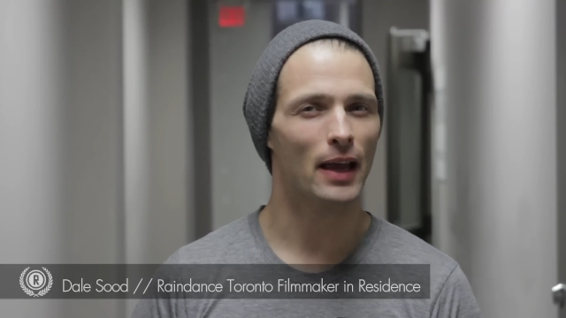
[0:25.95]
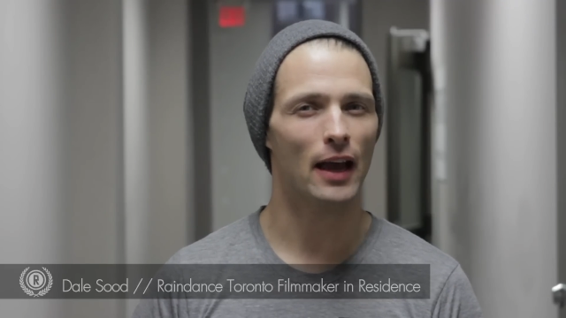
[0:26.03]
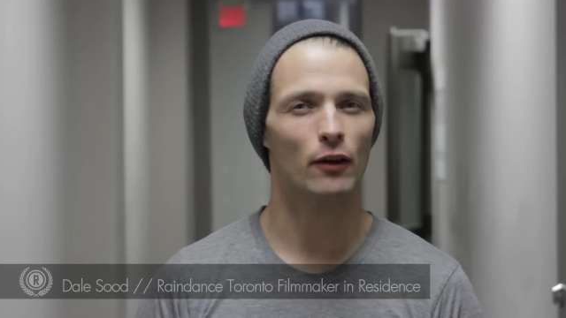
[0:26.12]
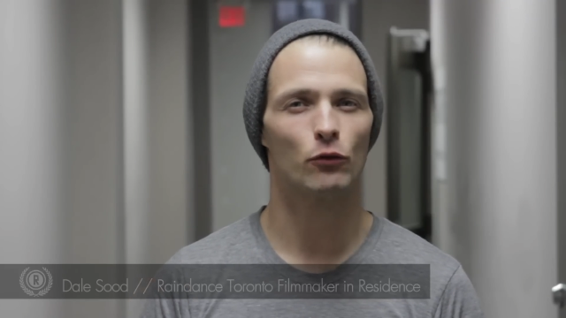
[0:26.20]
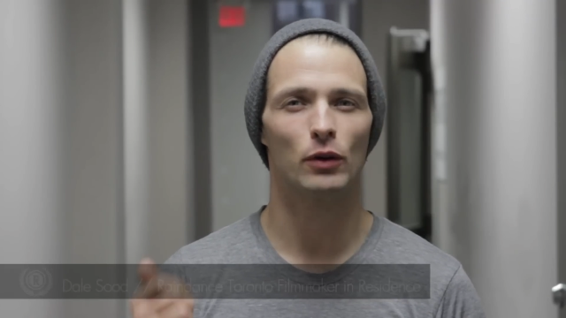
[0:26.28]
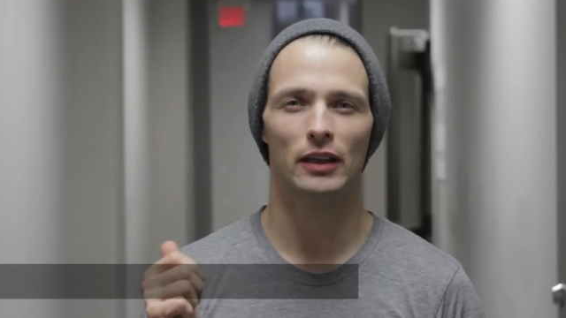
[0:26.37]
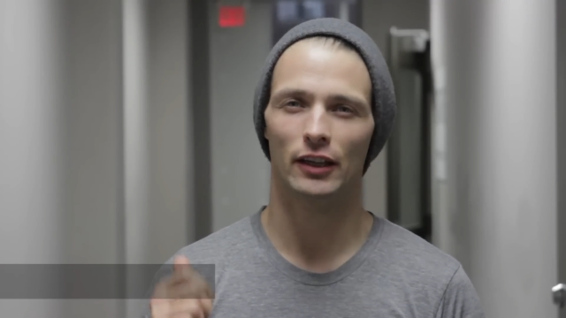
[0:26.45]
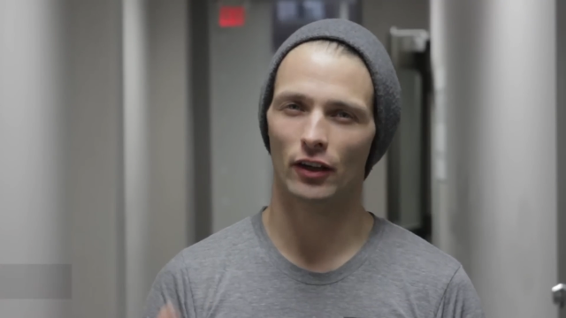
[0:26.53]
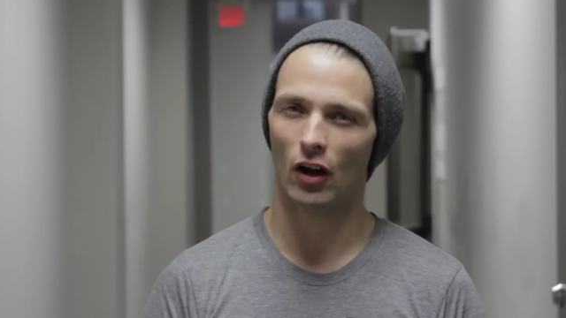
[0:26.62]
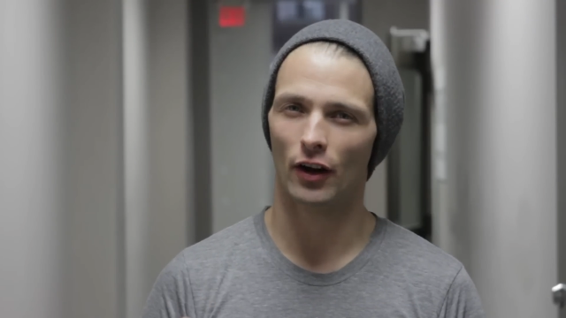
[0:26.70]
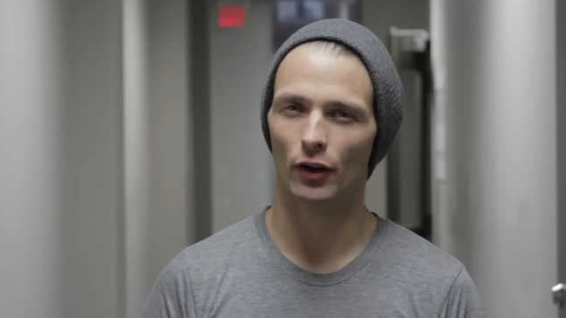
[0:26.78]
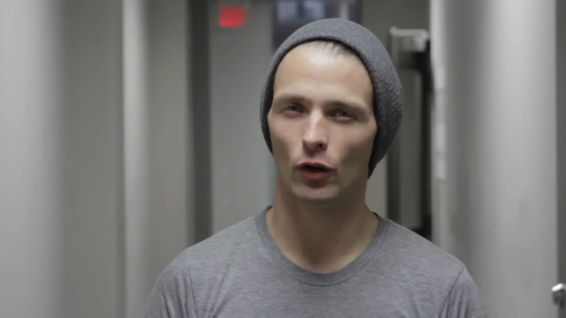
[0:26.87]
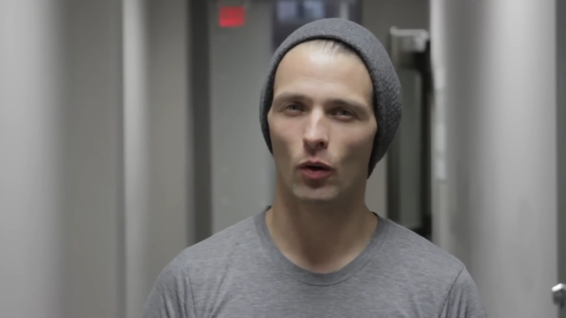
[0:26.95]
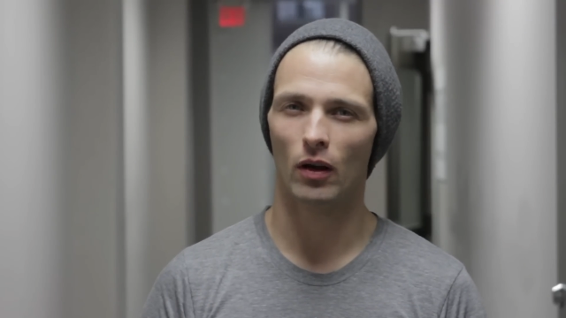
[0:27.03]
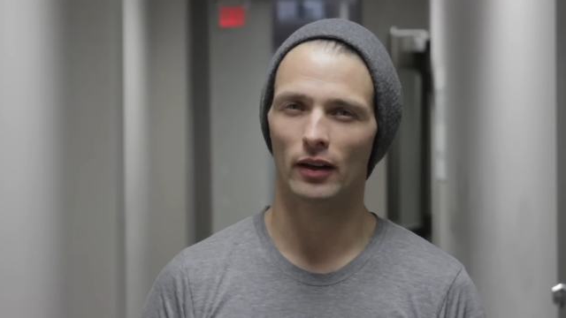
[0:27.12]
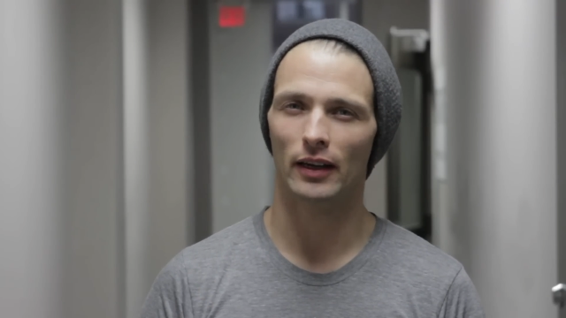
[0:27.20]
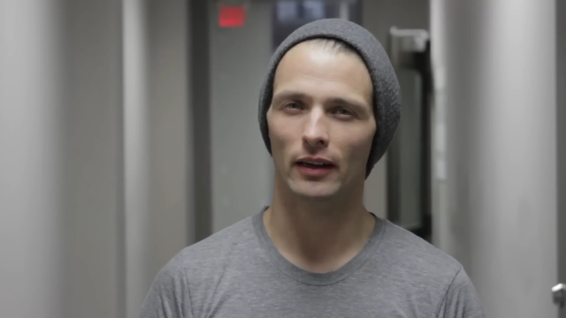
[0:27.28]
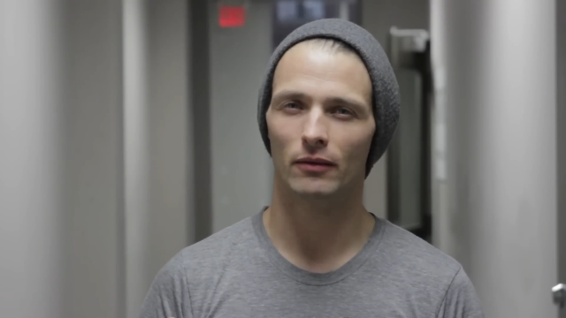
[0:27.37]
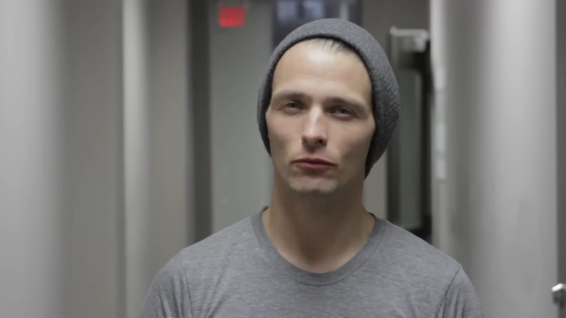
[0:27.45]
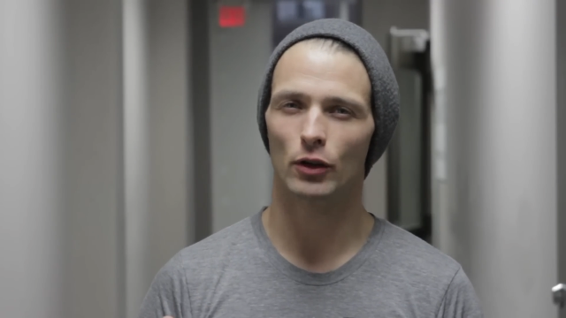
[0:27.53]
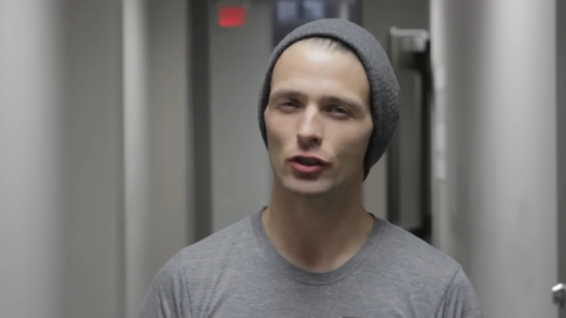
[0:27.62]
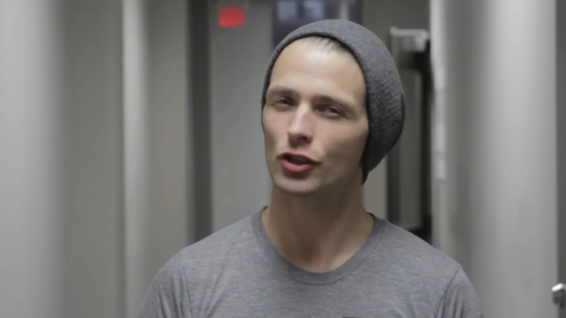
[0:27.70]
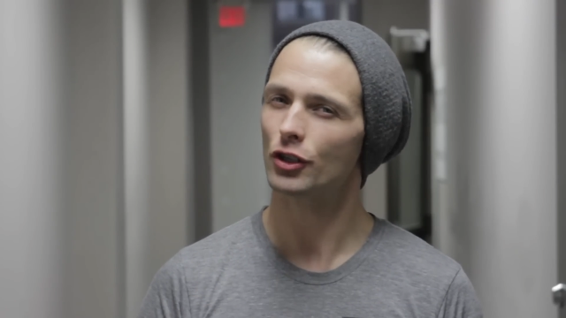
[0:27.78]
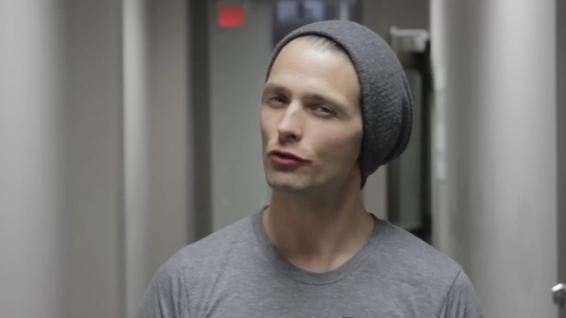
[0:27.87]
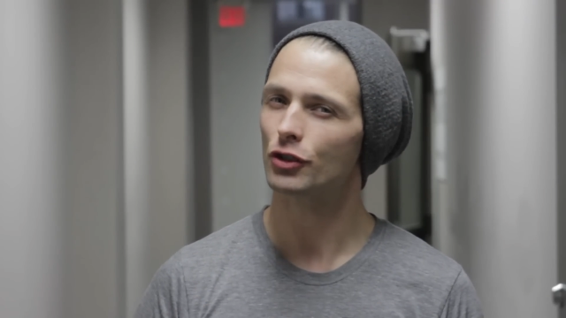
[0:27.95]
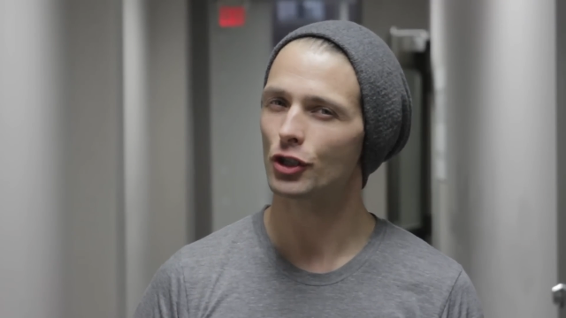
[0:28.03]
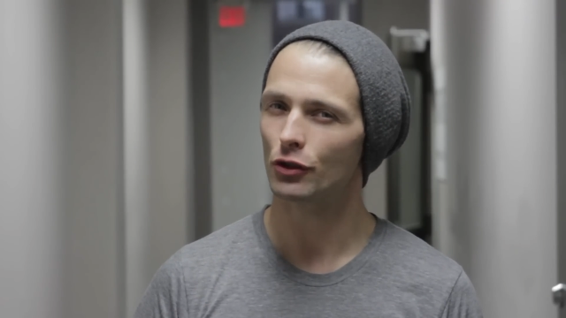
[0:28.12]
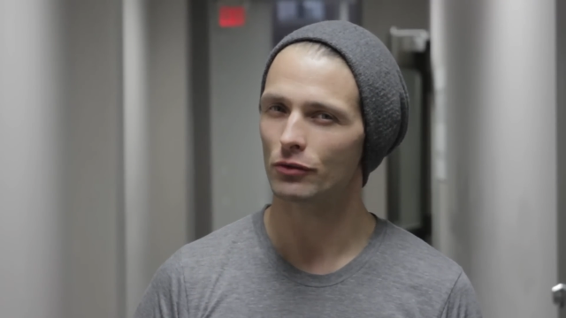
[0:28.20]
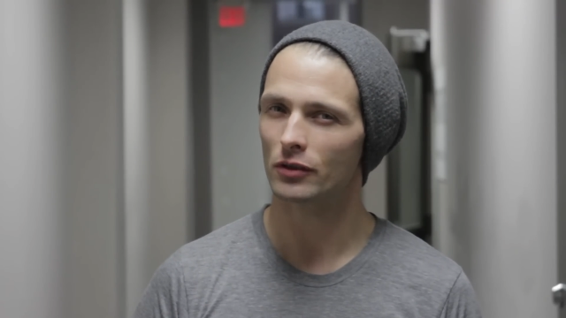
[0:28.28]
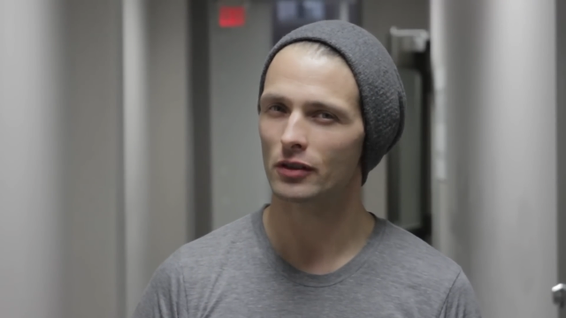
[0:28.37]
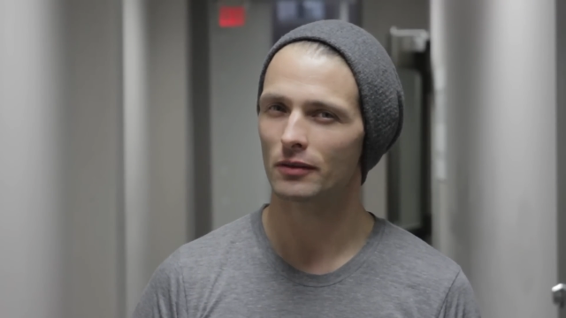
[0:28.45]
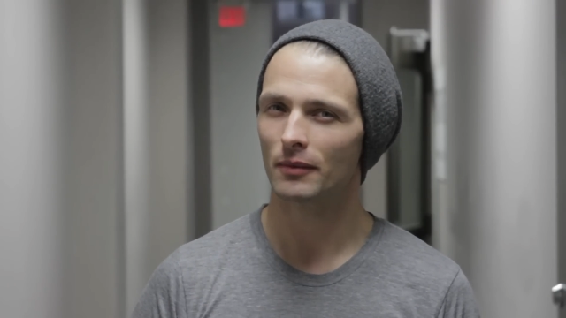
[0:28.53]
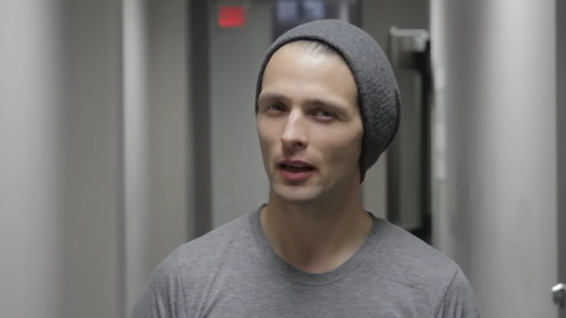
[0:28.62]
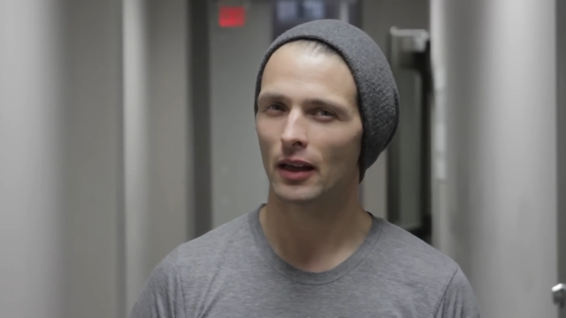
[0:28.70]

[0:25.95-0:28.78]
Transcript: and really good audio quality. Which do you choose?